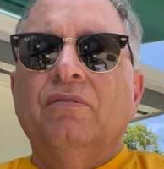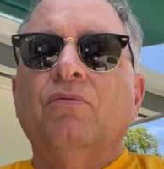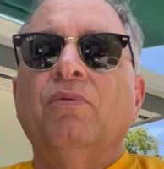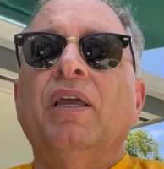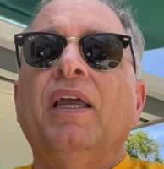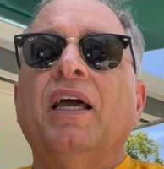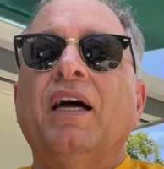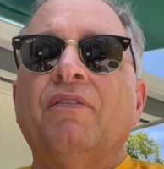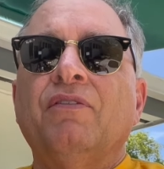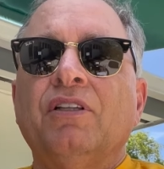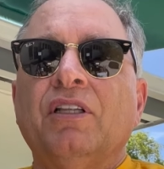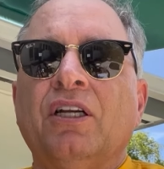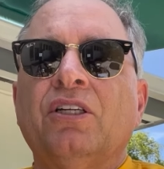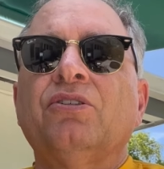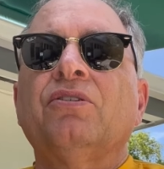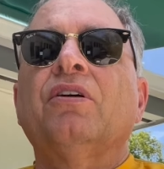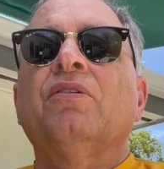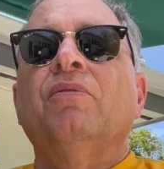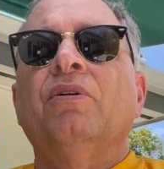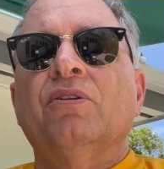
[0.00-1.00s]
We have
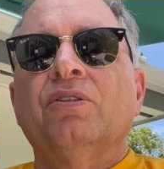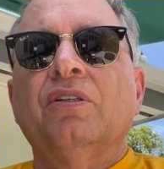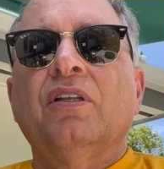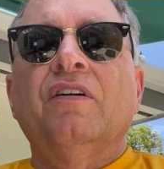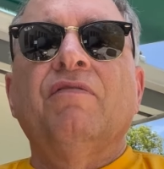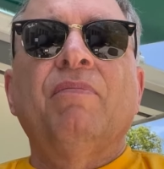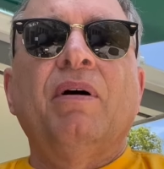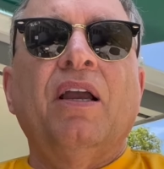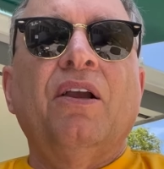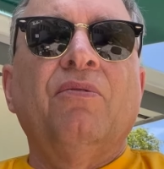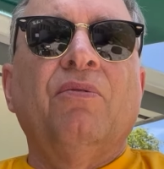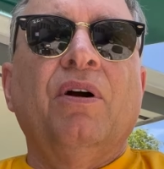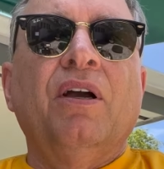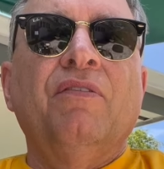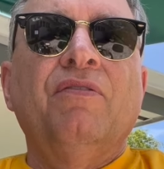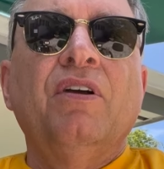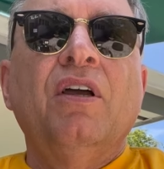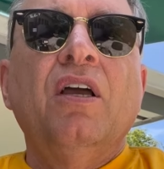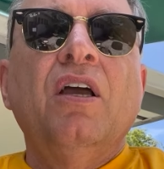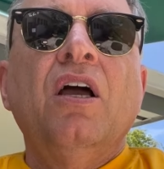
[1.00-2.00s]
electric, we also have microwave.